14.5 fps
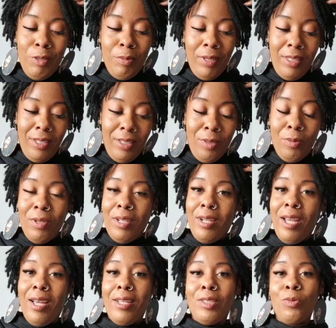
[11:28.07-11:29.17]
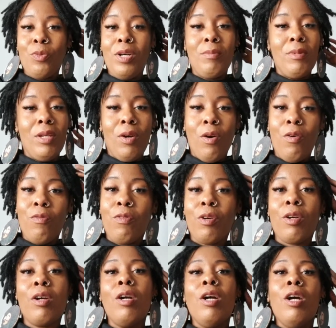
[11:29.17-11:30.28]
but this one has won me
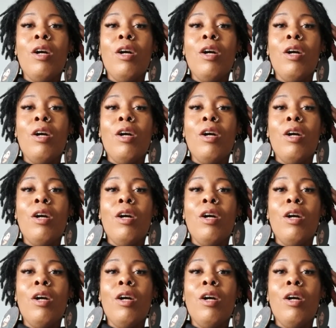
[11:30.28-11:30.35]
over